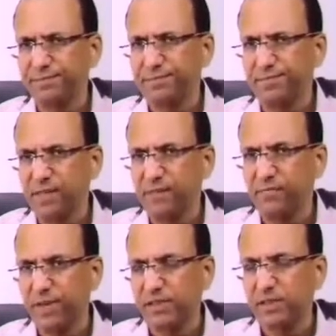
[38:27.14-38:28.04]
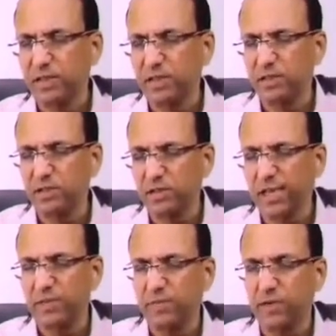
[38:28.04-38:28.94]
If taste is
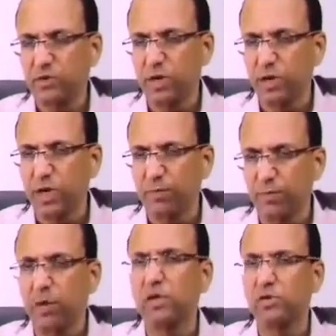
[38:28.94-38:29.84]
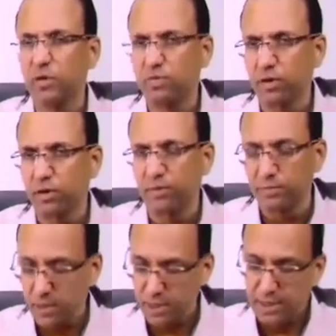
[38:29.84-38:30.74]
SVA to the tip, what is to the bottom?
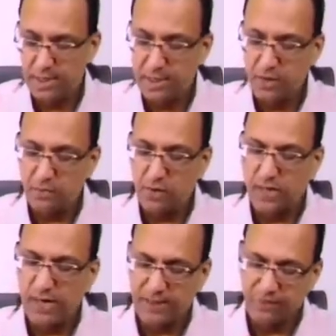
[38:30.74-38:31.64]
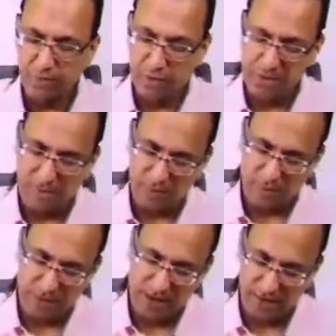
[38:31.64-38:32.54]
For that, if you remember,
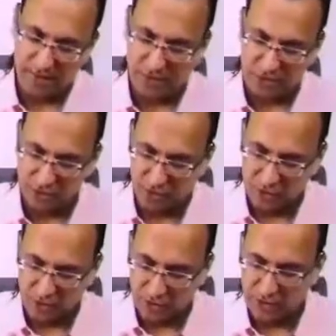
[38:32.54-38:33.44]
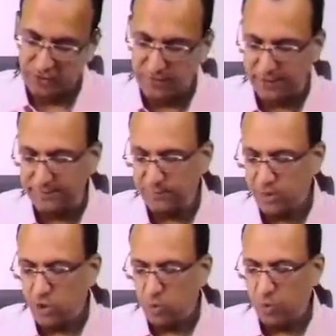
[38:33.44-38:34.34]
we have discussed GVA.
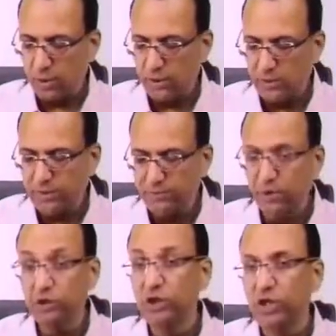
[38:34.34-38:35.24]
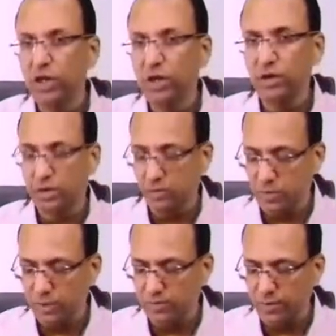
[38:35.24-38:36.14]
What is G for? General.
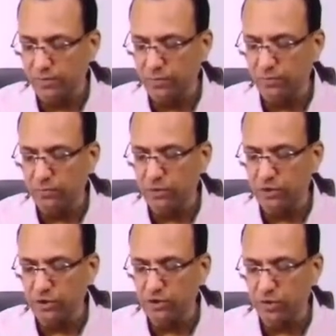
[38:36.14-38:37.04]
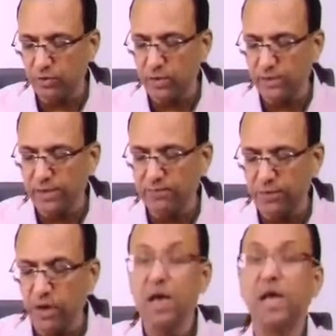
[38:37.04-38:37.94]
What is V for? Visceral. What is A
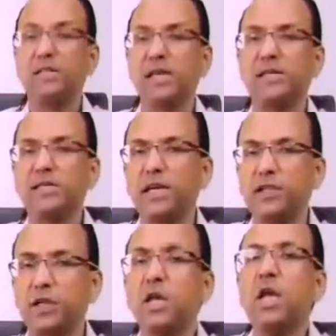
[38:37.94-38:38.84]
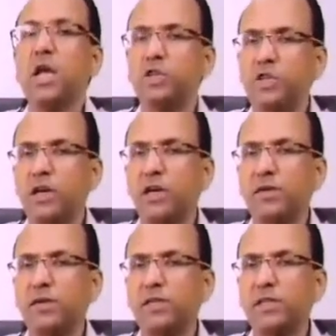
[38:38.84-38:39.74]
for? Sensation.
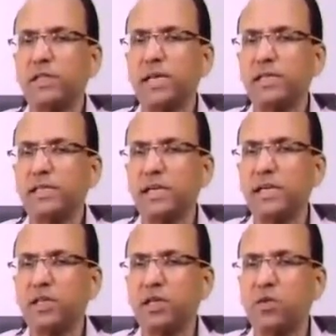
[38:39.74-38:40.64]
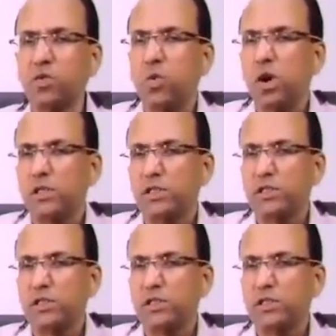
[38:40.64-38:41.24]
General visceral sensation of what?